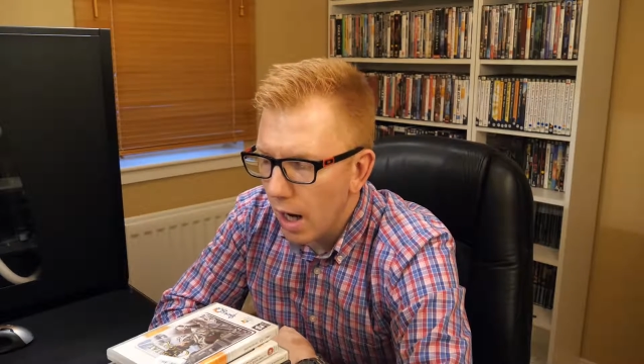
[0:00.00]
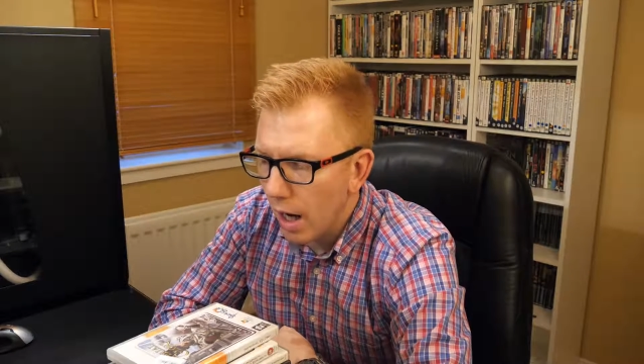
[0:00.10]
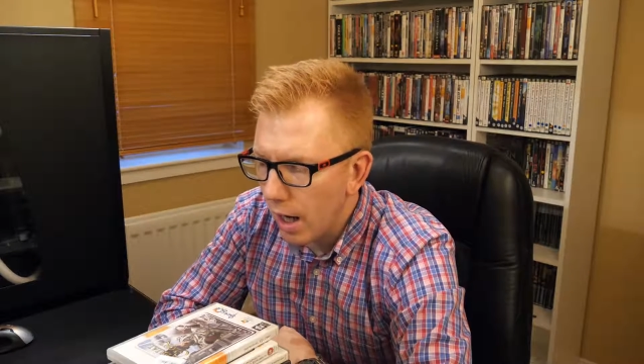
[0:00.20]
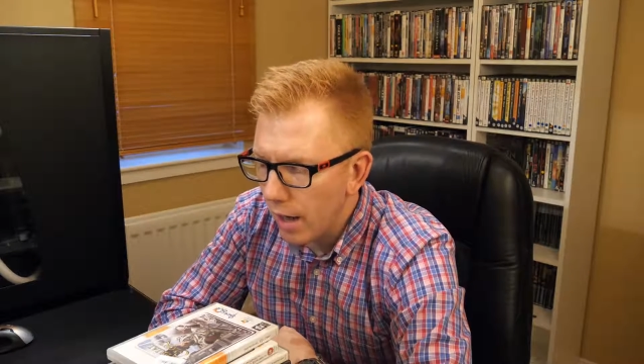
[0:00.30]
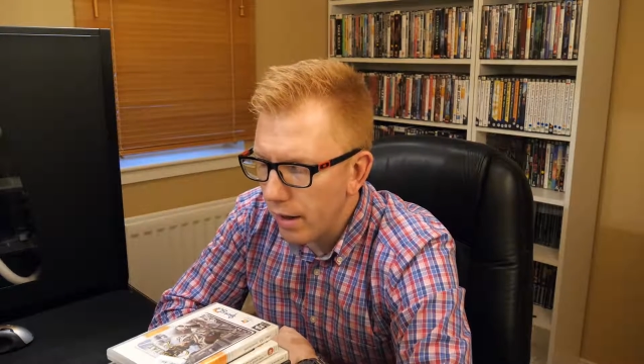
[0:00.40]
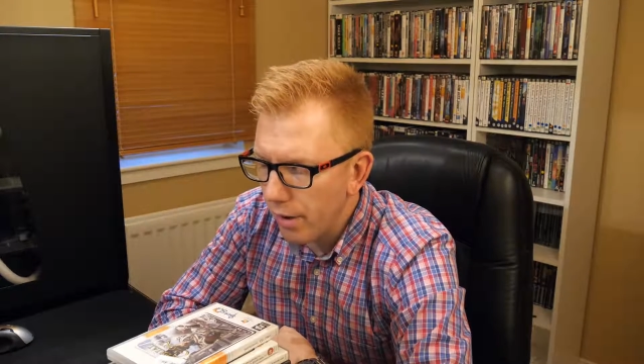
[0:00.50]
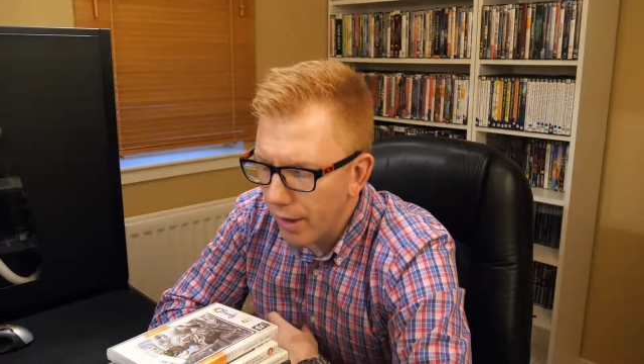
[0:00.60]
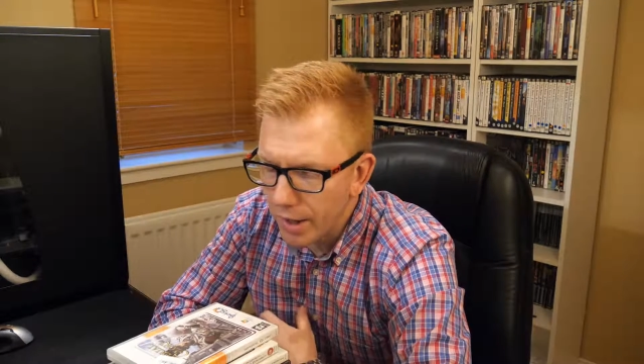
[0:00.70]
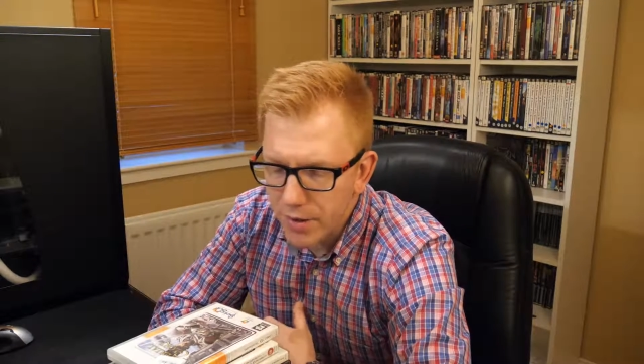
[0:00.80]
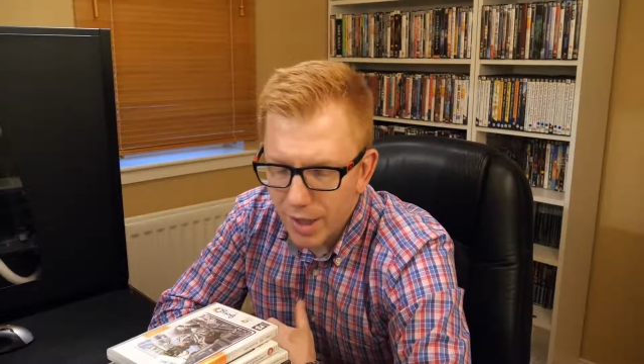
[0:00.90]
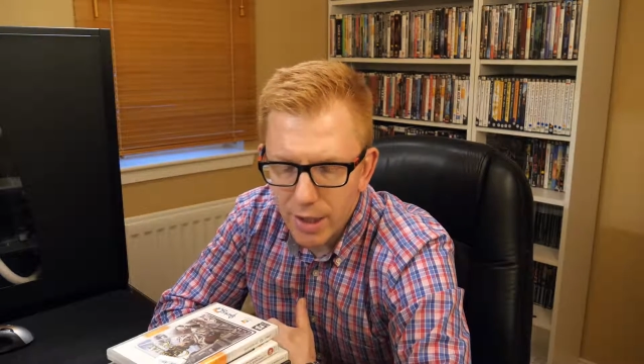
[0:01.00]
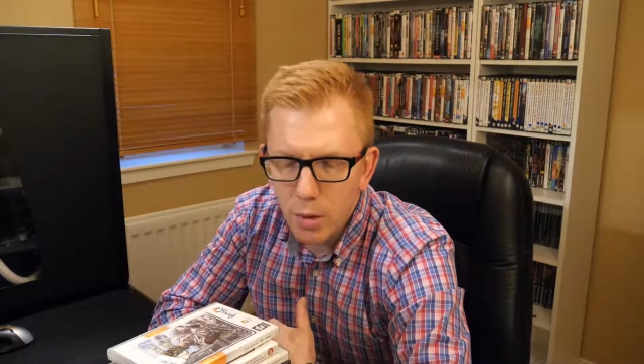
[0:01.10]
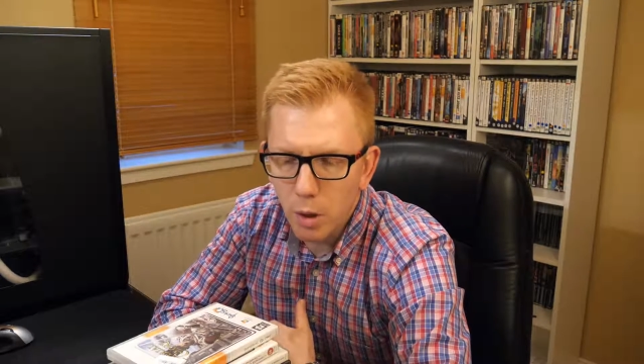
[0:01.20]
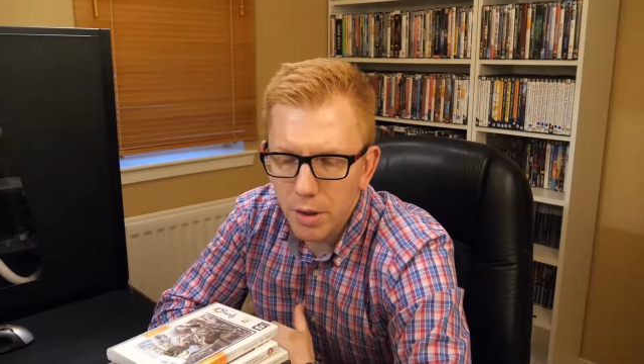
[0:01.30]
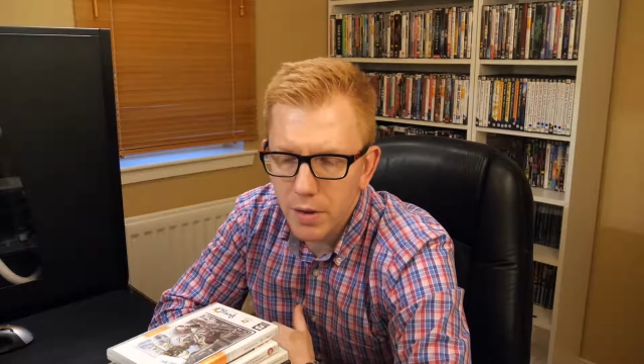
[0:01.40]
And thus I
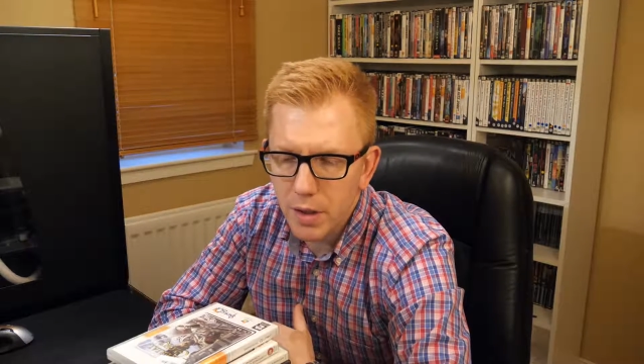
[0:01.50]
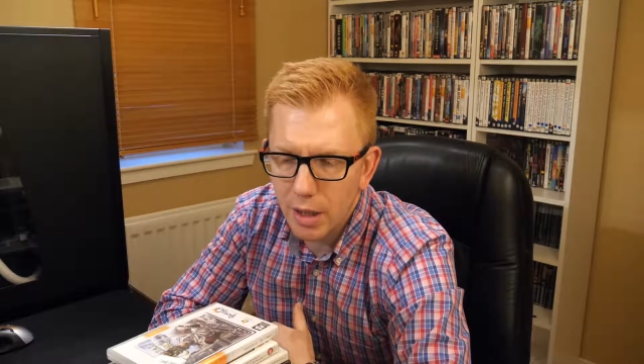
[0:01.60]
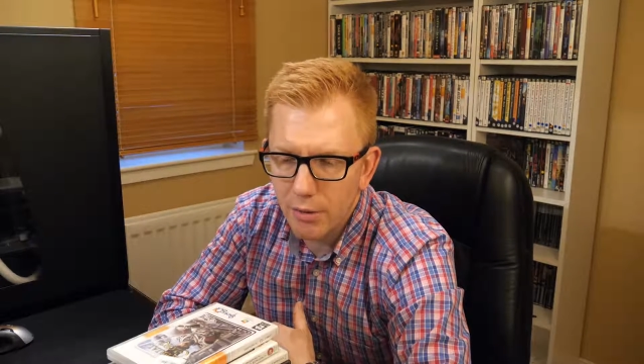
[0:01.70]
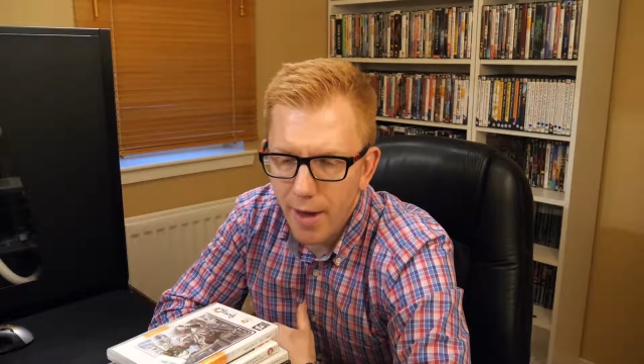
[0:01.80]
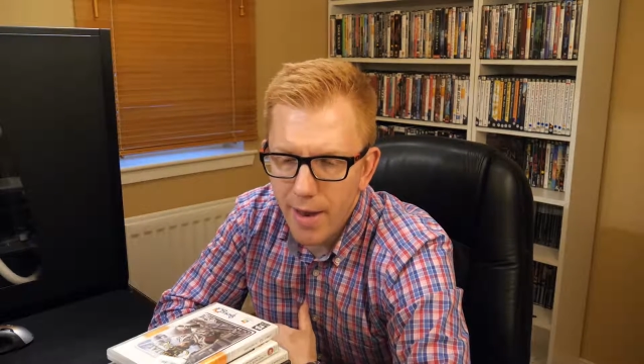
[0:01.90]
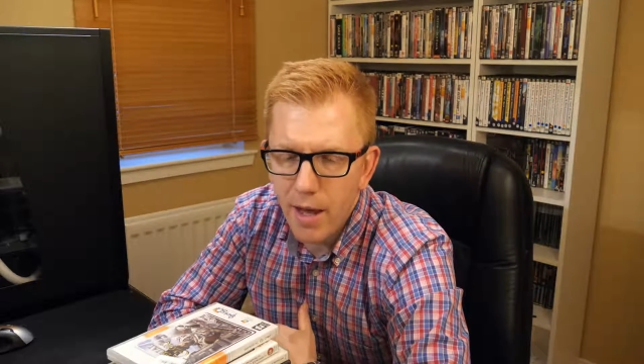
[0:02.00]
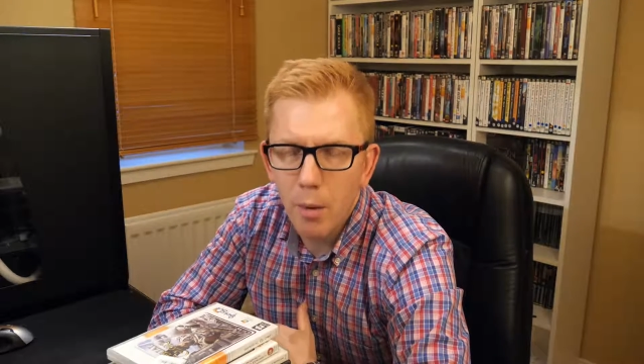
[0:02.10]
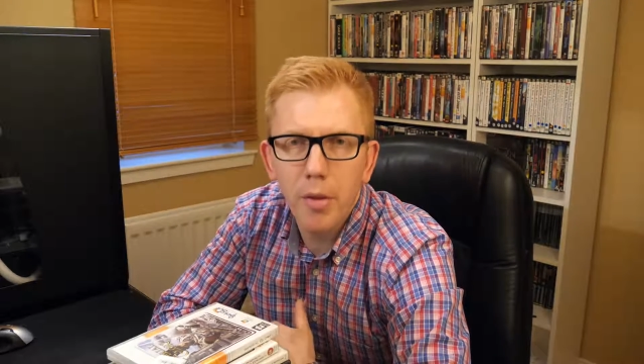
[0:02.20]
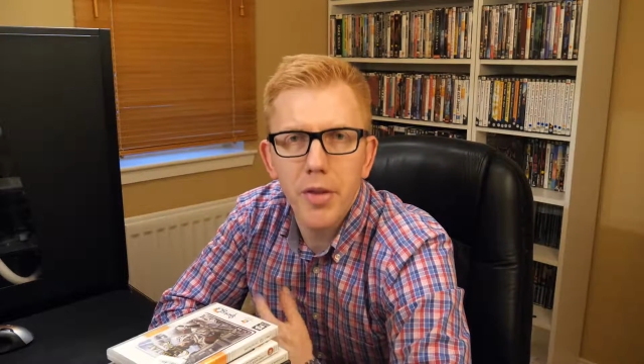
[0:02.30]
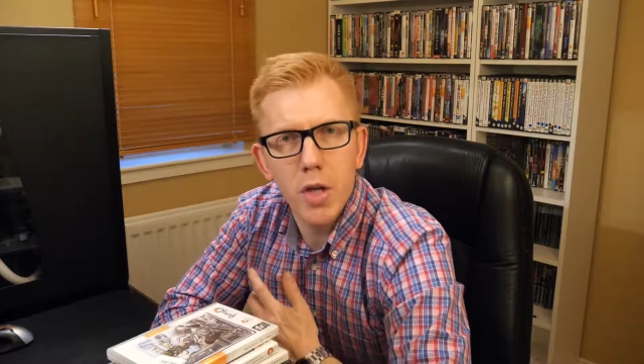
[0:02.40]
didn't want to kind of end up with